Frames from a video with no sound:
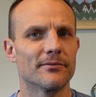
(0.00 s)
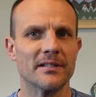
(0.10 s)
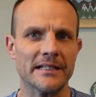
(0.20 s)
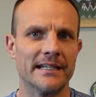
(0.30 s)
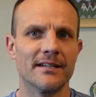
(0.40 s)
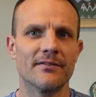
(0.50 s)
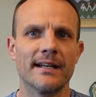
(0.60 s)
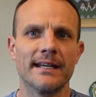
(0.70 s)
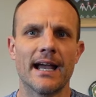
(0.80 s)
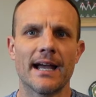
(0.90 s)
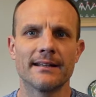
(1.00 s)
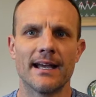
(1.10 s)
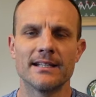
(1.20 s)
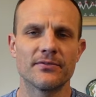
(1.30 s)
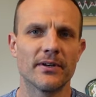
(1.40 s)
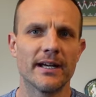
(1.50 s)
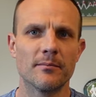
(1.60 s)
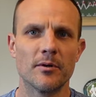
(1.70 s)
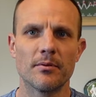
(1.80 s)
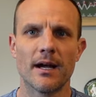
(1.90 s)
really give any guidelines for
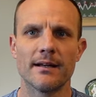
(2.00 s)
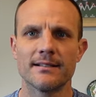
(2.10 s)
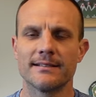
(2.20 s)
animal products.